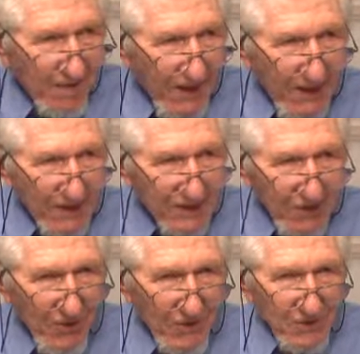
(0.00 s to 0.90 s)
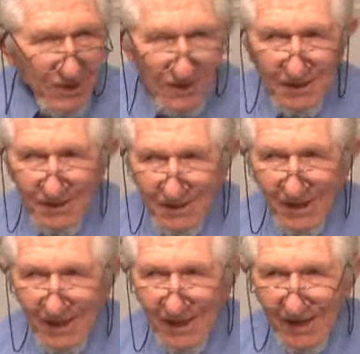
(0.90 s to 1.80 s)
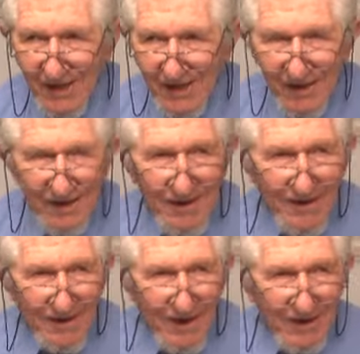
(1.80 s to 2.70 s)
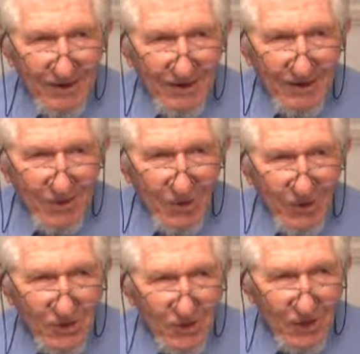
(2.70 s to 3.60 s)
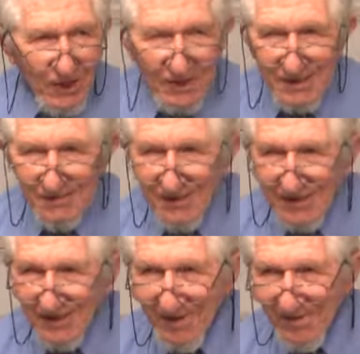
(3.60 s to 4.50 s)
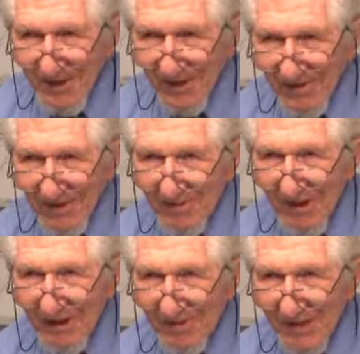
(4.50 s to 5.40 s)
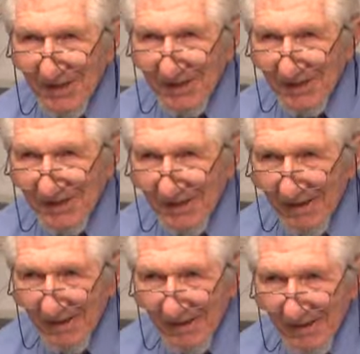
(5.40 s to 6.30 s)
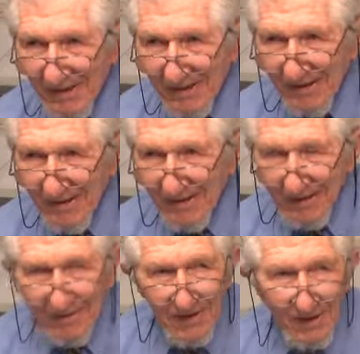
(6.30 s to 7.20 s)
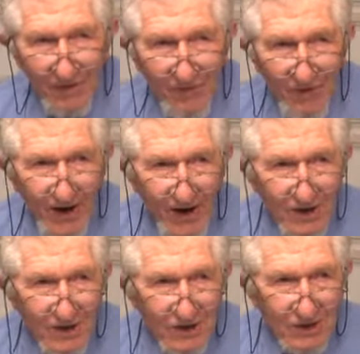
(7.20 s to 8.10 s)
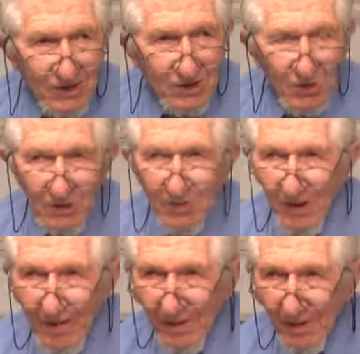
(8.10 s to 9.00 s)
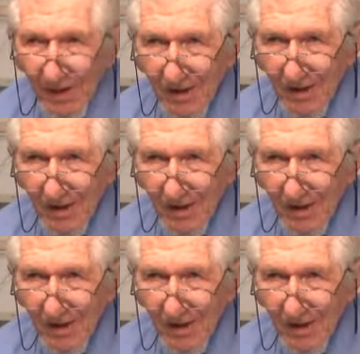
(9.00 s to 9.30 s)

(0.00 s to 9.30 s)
and it's so interesting to see that the word Judaism doesn't appear in the proclamation. The phrase Jewish people,